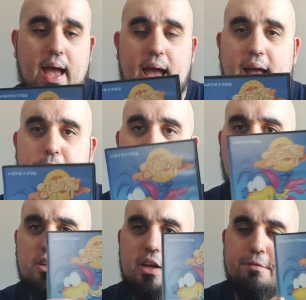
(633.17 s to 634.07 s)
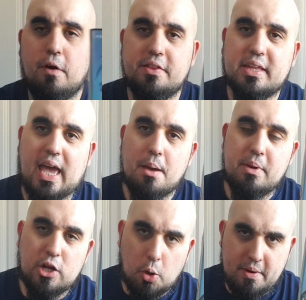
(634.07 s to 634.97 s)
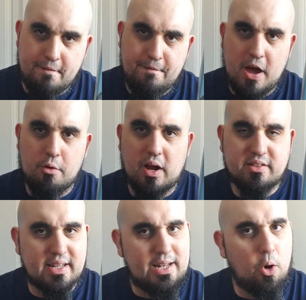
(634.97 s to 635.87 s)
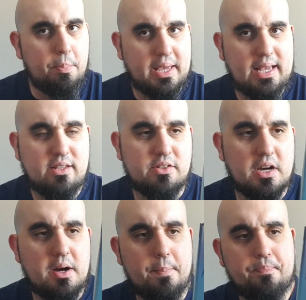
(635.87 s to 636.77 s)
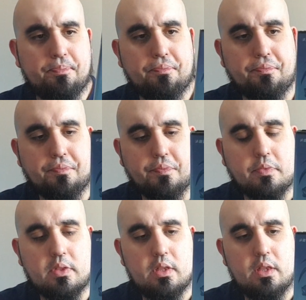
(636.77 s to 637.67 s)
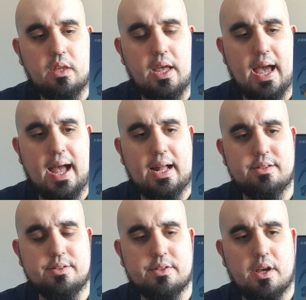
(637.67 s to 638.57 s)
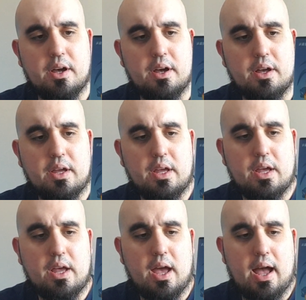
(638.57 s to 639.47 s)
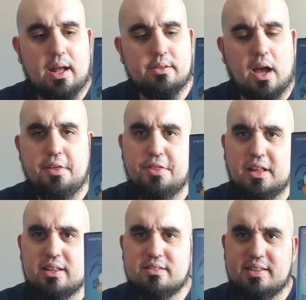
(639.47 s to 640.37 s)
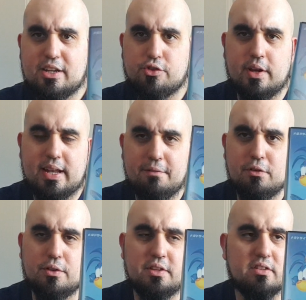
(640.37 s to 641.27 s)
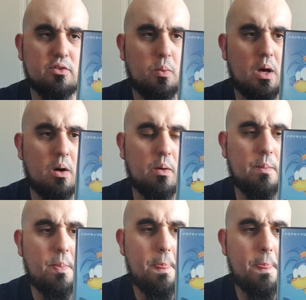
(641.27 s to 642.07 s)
and because I find the game a little bit fairer, it's a little bit easier, and I think there's an extra level on this as well.